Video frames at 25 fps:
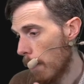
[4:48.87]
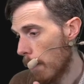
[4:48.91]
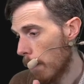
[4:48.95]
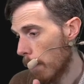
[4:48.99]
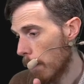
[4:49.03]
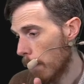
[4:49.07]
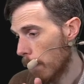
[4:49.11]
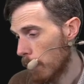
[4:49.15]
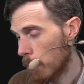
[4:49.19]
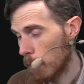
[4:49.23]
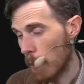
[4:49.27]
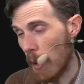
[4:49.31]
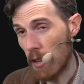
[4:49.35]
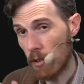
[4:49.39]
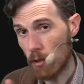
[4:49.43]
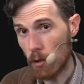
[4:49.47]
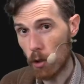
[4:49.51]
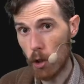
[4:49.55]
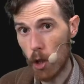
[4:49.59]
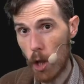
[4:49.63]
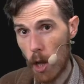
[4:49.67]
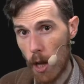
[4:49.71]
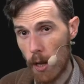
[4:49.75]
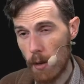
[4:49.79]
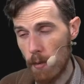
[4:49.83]
space
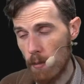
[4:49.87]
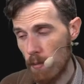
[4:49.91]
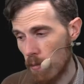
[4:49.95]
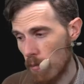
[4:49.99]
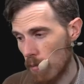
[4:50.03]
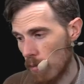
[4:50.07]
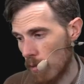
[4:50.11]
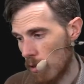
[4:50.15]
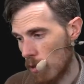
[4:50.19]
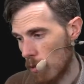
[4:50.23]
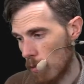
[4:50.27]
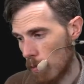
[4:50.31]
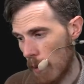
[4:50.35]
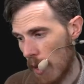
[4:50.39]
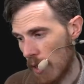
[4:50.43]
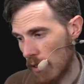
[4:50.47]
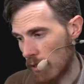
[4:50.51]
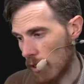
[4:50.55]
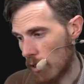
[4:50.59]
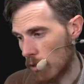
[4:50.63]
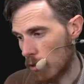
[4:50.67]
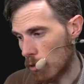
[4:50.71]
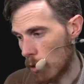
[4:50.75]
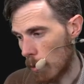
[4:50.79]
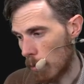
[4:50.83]
Claude, space
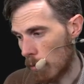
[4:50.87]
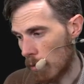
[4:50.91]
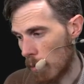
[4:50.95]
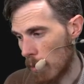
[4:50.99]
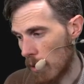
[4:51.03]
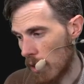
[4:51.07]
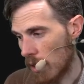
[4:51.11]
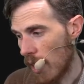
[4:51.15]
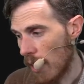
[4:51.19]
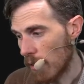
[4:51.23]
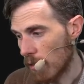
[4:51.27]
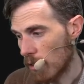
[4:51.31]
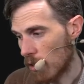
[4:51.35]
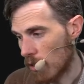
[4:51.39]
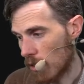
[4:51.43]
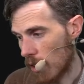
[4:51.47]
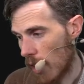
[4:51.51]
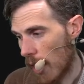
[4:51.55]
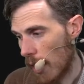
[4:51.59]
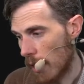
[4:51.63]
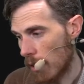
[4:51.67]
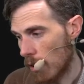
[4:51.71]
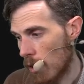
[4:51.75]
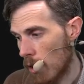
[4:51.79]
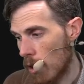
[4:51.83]
gets stripped from the left
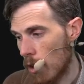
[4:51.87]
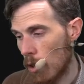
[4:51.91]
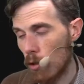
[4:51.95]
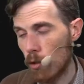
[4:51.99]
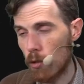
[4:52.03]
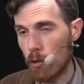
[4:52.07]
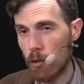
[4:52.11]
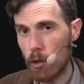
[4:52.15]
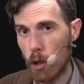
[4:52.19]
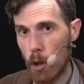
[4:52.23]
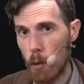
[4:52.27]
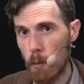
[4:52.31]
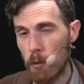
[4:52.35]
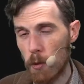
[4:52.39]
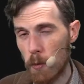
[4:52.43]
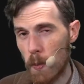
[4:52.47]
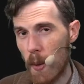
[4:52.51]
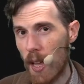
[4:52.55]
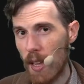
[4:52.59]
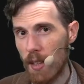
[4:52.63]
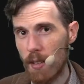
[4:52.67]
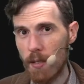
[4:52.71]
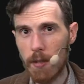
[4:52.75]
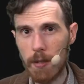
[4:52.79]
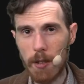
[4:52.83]
side. Scoop
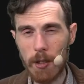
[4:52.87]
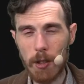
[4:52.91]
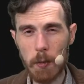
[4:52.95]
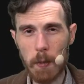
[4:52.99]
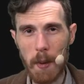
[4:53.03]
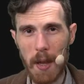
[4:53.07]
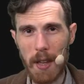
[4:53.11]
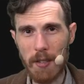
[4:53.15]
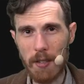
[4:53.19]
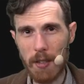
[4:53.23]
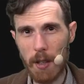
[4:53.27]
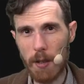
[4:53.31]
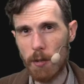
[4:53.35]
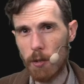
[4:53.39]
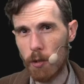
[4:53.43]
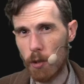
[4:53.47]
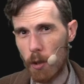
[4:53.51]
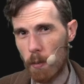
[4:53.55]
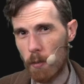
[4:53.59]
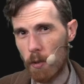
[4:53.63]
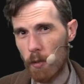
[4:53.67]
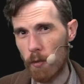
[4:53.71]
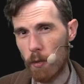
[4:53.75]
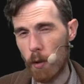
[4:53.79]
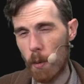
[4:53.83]
space, the space gets
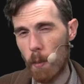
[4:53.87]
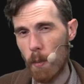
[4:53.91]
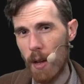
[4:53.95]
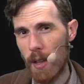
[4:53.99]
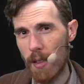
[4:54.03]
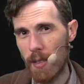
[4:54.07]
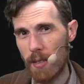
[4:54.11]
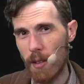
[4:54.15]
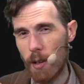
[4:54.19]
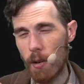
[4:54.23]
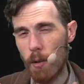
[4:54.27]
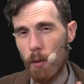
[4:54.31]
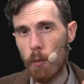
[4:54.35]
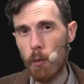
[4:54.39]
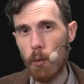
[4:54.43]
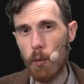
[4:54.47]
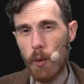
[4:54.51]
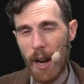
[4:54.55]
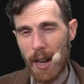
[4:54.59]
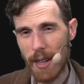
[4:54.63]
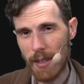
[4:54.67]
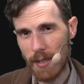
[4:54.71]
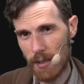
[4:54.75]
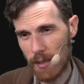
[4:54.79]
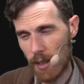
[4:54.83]
stripped from the
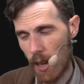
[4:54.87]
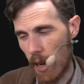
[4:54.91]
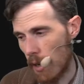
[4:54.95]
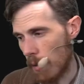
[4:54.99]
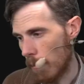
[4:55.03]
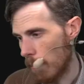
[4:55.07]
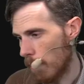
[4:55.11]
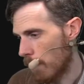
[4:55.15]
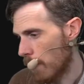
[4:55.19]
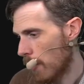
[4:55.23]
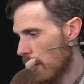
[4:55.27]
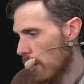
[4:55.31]
right side.